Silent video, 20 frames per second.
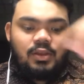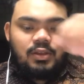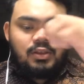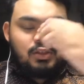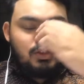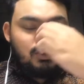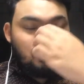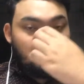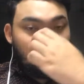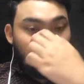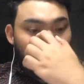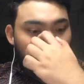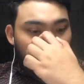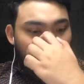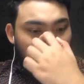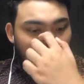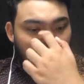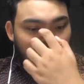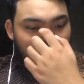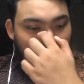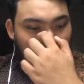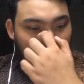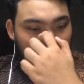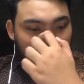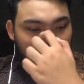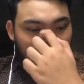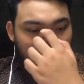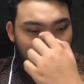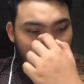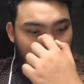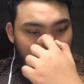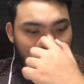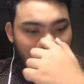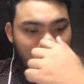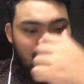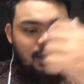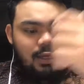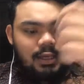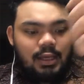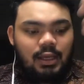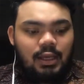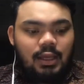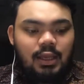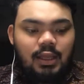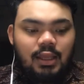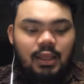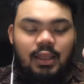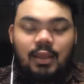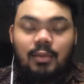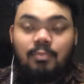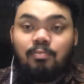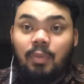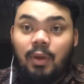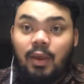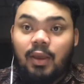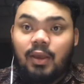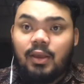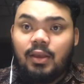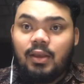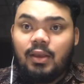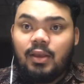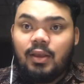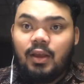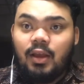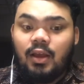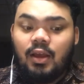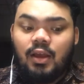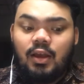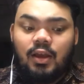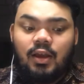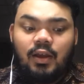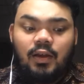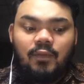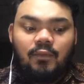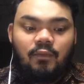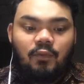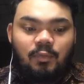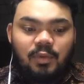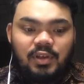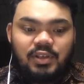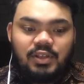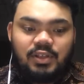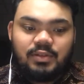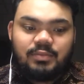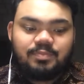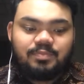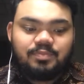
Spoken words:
So you can get the impact formula.